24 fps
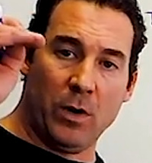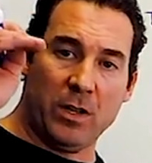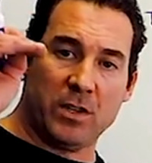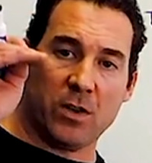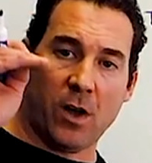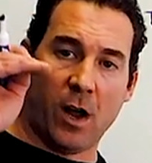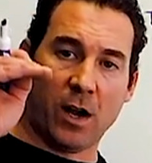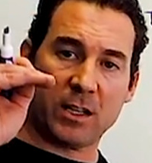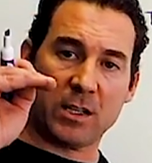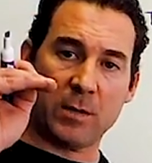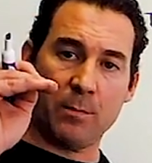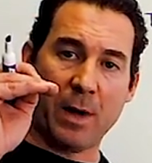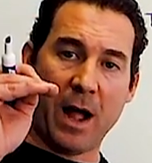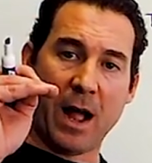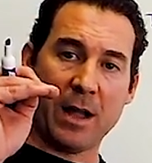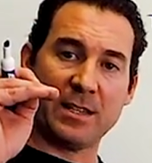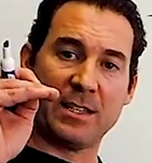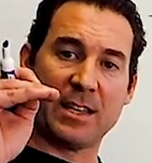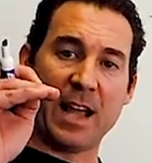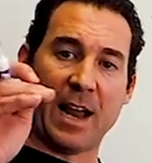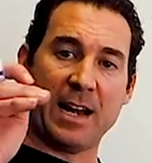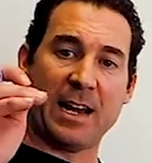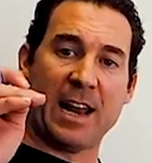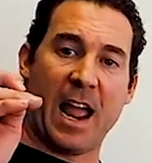we talked
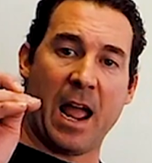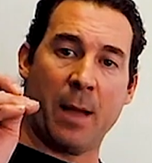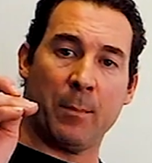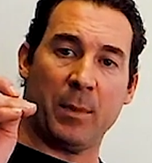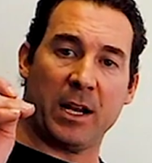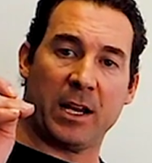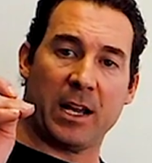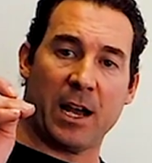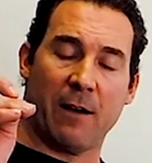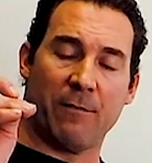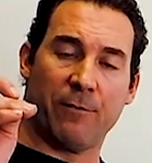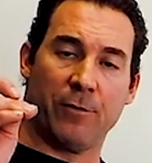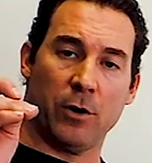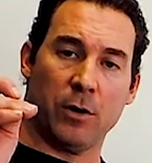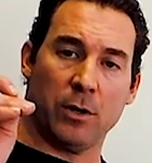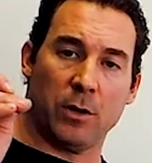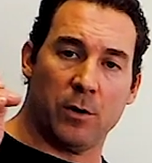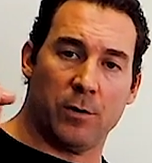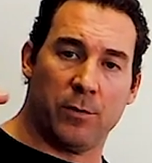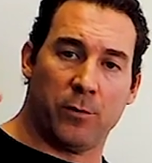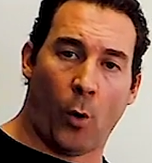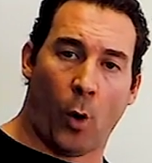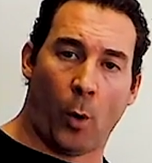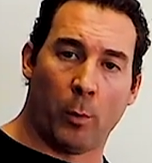about dynamic effort
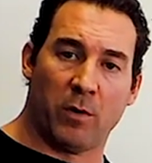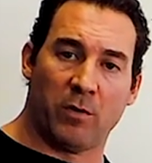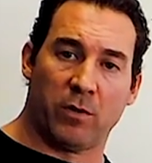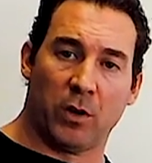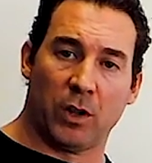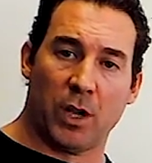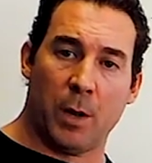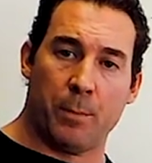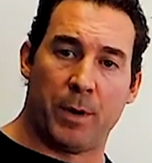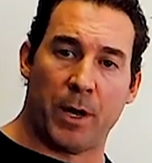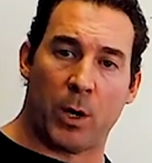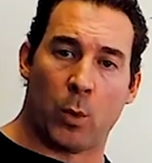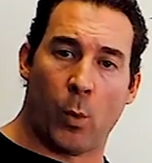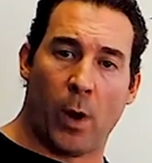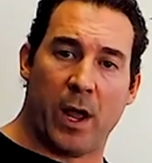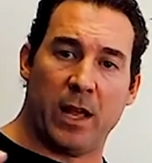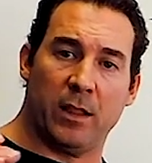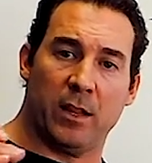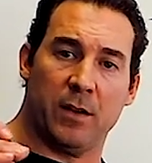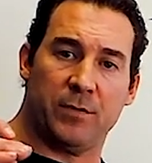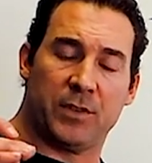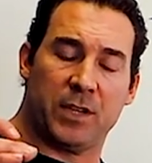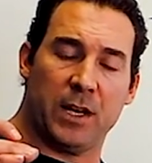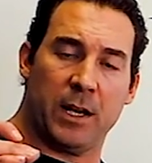in the form of Olympic
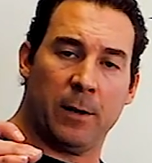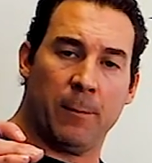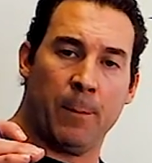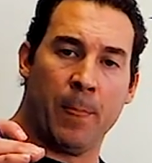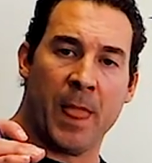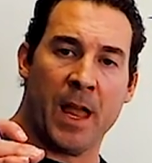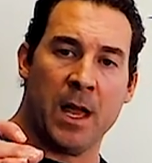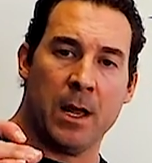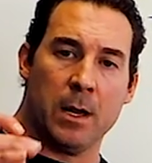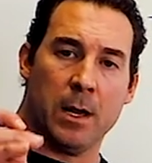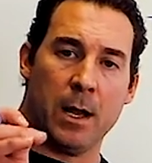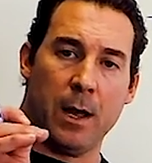weightlifting,